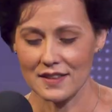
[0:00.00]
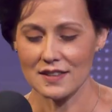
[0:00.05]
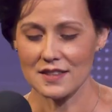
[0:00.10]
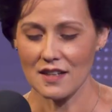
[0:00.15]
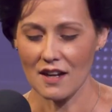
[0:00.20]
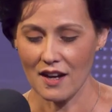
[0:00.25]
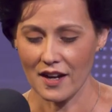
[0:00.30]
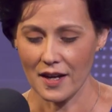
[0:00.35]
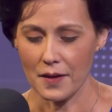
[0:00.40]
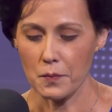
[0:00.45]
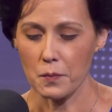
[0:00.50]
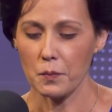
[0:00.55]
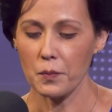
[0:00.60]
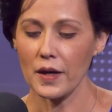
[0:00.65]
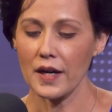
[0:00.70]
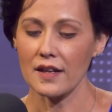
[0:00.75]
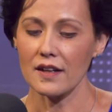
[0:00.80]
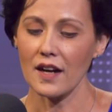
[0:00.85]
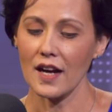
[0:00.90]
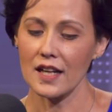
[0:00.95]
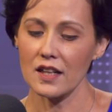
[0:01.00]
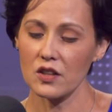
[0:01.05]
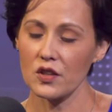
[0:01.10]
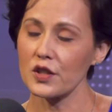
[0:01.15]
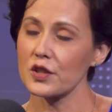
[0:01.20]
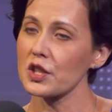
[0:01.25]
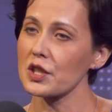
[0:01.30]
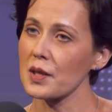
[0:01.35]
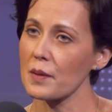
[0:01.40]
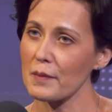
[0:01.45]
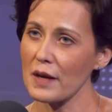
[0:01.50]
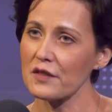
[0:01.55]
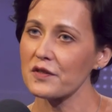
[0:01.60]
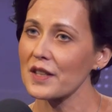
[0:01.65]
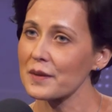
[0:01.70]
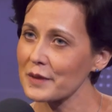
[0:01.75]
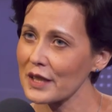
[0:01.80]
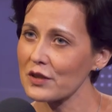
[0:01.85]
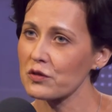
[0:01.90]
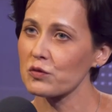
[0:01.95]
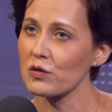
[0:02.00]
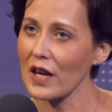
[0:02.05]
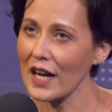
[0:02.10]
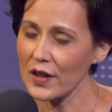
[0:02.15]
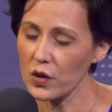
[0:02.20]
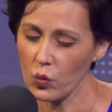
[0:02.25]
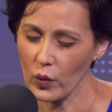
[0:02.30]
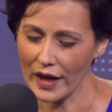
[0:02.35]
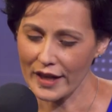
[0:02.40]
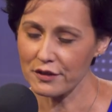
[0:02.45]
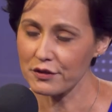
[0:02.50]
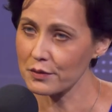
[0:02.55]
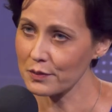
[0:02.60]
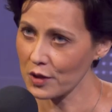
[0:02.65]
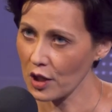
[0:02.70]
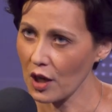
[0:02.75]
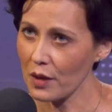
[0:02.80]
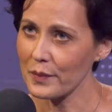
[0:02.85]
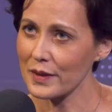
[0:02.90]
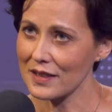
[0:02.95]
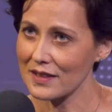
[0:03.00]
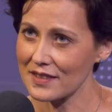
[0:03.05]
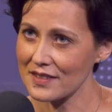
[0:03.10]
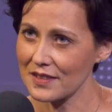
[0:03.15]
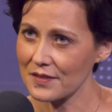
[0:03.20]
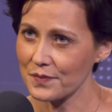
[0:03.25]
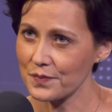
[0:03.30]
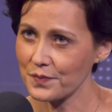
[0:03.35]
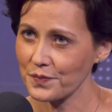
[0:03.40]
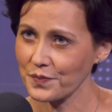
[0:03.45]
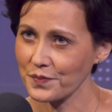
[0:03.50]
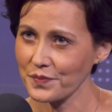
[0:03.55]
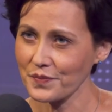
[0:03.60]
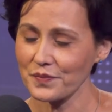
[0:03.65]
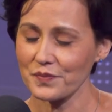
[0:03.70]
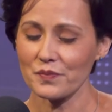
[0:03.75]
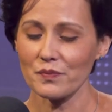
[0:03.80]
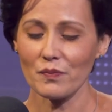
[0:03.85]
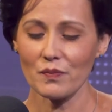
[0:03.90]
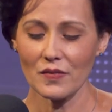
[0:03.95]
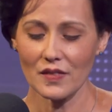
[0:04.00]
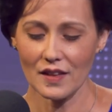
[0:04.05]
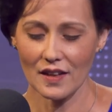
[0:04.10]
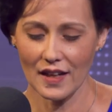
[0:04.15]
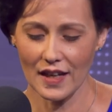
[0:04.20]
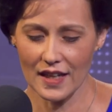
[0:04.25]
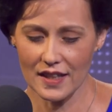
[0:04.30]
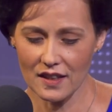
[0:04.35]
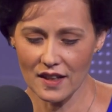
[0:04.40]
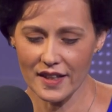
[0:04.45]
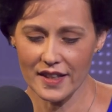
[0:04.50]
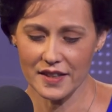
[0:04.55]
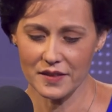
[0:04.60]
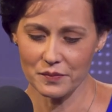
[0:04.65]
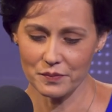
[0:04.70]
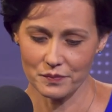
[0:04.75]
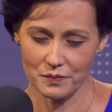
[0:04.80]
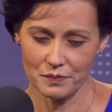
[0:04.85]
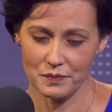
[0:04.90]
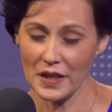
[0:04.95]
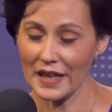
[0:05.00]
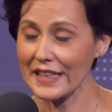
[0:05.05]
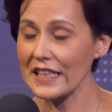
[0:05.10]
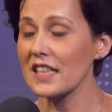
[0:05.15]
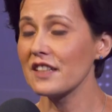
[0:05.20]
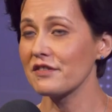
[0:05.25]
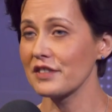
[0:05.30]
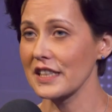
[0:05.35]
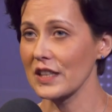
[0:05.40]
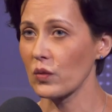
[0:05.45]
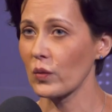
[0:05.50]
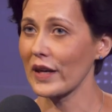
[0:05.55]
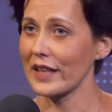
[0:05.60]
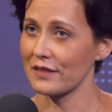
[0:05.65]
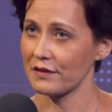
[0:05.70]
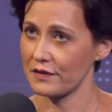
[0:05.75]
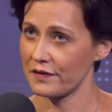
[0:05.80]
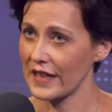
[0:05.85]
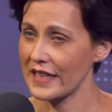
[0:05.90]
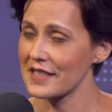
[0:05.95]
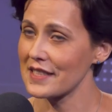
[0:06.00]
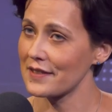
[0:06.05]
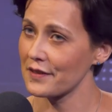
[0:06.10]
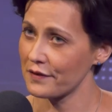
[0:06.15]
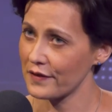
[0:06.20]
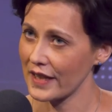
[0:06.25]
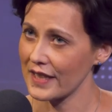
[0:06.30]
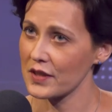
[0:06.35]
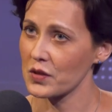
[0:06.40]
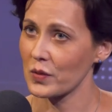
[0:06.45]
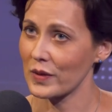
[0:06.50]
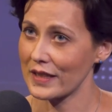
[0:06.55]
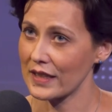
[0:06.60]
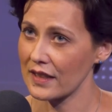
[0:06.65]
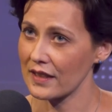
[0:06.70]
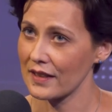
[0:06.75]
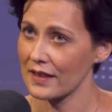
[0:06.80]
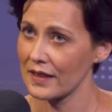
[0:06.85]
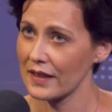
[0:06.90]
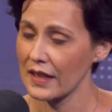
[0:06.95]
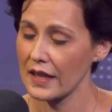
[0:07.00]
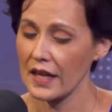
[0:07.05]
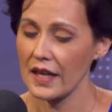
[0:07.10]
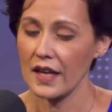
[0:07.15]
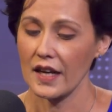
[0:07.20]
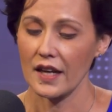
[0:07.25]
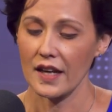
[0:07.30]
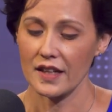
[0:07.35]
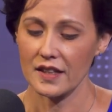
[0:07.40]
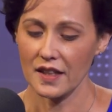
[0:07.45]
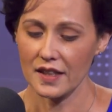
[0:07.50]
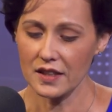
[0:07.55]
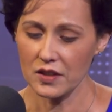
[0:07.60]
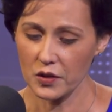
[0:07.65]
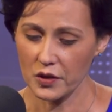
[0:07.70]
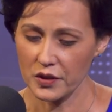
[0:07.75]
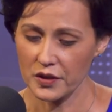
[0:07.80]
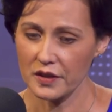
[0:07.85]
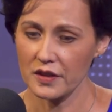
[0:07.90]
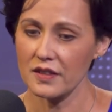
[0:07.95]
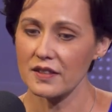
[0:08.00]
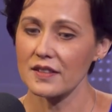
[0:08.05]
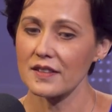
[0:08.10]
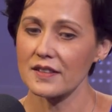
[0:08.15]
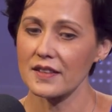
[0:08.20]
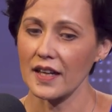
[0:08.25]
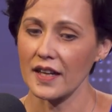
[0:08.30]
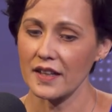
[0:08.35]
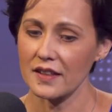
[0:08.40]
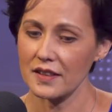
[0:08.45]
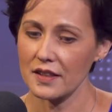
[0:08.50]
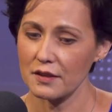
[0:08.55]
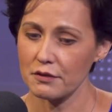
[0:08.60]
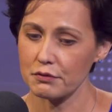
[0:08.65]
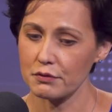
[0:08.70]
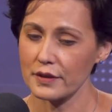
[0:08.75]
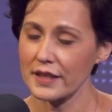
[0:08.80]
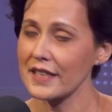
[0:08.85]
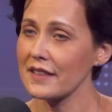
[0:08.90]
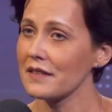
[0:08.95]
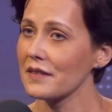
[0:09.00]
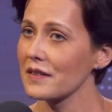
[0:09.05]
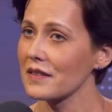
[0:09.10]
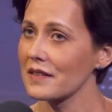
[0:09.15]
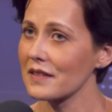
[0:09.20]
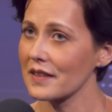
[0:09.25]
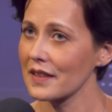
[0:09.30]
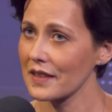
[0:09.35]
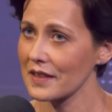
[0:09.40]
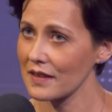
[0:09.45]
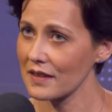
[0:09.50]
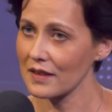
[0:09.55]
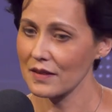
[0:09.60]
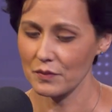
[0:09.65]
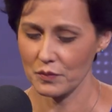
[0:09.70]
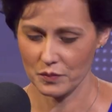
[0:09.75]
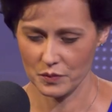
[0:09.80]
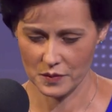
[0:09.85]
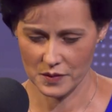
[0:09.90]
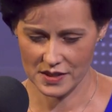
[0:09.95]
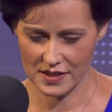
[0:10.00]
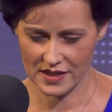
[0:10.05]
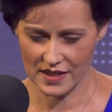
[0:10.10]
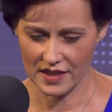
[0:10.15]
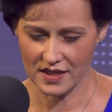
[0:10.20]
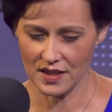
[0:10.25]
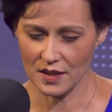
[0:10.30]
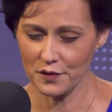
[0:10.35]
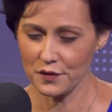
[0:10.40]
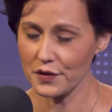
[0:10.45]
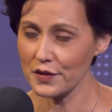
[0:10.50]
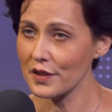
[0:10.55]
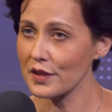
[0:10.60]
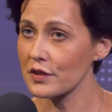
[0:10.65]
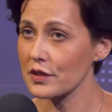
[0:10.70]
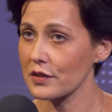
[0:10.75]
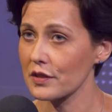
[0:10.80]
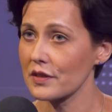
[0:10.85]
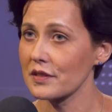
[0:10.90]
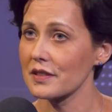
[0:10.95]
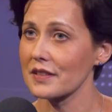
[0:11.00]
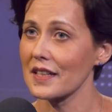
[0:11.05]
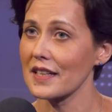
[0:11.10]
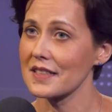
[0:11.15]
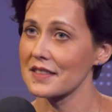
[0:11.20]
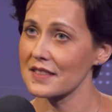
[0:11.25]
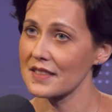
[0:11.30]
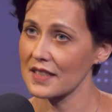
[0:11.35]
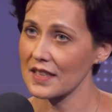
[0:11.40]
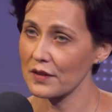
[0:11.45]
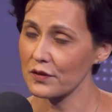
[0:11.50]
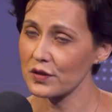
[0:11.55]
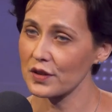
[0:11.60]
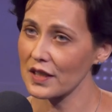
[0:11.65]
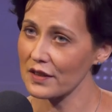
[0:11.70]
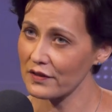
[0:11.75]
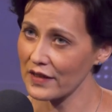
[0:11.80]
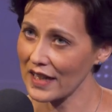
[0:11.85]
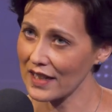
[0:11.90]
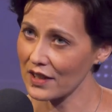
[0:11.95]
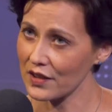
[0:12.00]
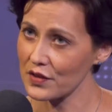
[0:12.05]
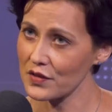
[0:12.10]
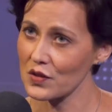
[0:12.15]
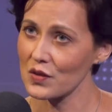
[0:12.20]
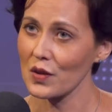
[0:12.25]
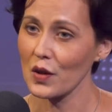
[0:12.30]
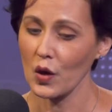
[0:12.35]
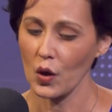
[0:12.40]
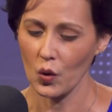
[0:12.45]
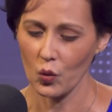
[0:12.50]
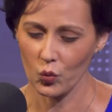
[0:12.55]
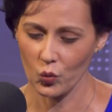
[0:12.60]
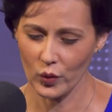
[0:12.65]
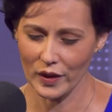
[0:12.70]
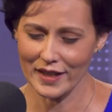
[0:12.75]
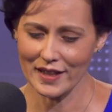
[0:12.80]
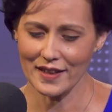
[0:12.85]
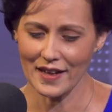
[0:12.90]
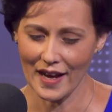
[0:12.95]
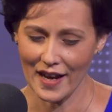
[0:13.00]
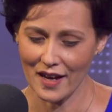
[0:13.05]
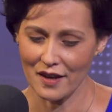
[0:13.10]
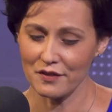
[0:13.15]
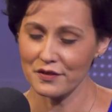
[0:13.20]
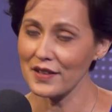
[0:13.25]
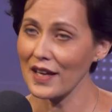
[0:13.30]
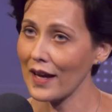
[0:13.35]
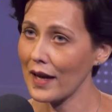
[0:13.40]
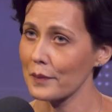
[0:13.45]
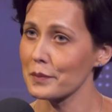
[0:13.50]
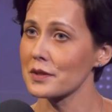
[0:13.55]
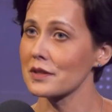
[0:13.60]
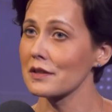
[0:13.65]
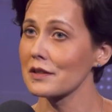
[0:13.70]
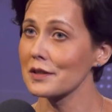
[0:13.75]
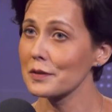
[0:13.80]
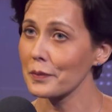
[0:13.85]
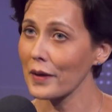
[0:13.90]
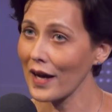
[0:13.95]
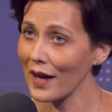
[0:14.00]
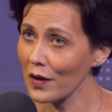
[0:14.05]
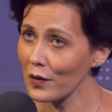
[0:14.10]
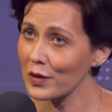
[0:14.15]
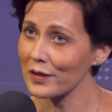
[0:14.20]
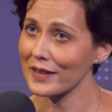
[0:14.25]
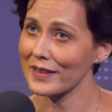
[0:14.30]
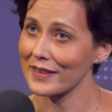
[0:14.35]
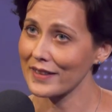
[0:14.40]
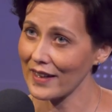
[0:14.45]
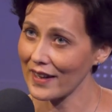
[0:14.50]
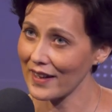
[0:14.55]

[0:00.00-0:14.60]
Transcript: the time, but I learned, you know, my family had run away from communism and I naively went face to face with it. And I learned that if we can stand up for the truth and stand up for our values, we have the absolute power in